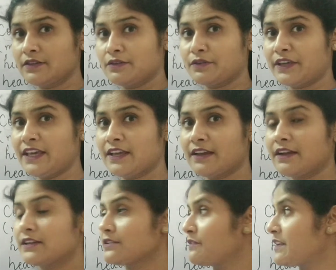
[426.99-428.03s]
Okay,
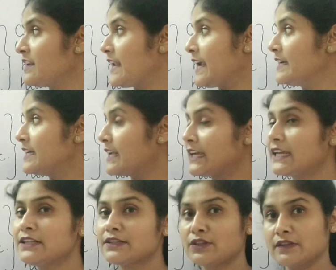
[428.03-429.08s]
it's a very light
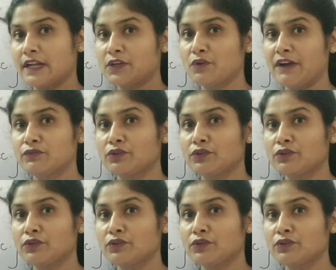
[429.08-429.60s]
line that you have